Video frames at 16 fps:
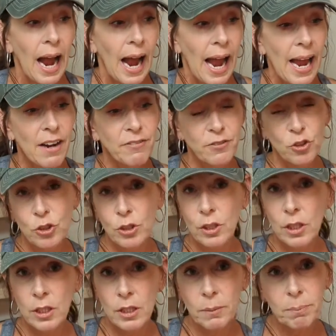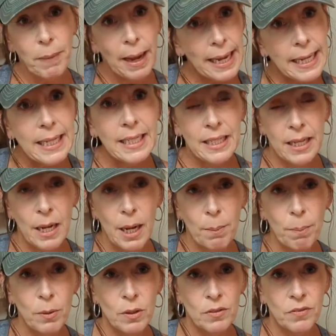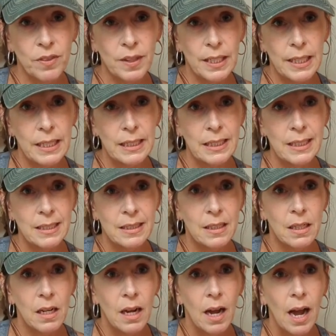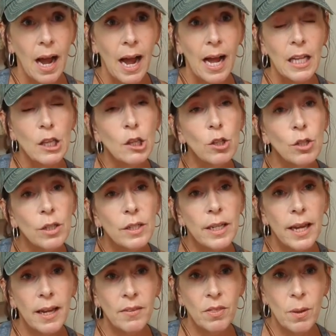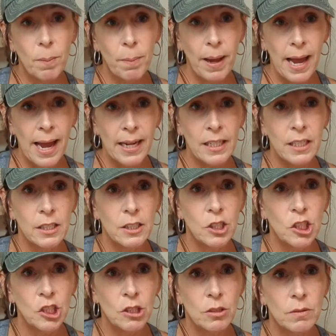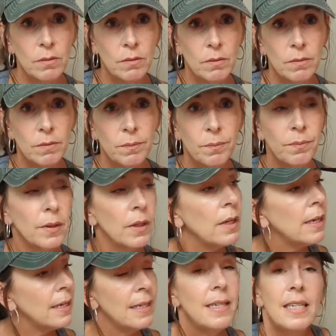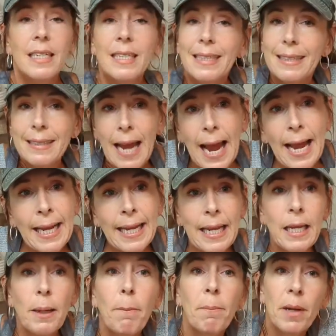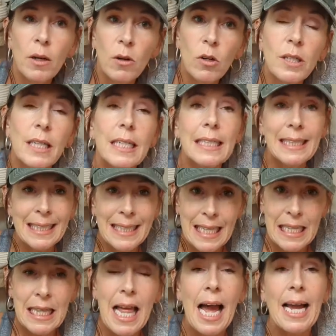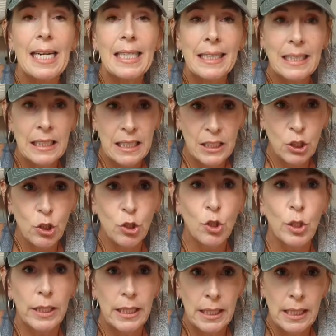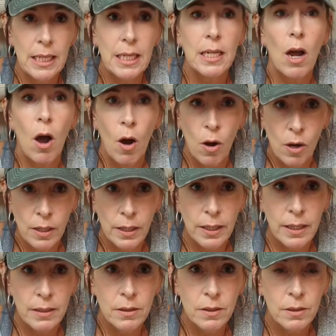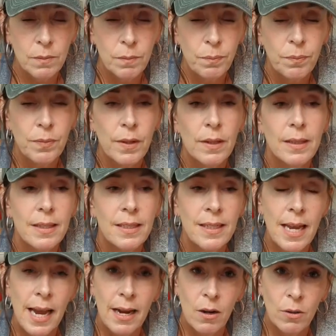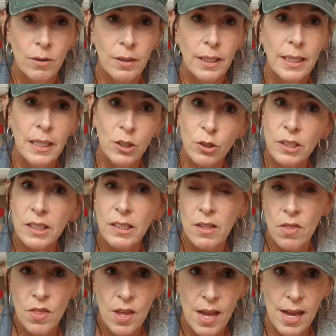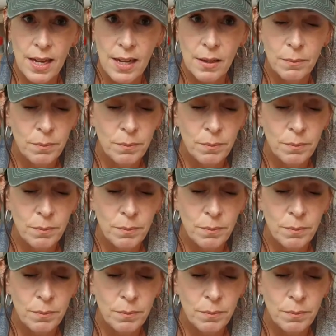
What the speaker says: after making a couple of these, I look at the package. Dang it, milk is the last ingredient on it. Now, here's the thing.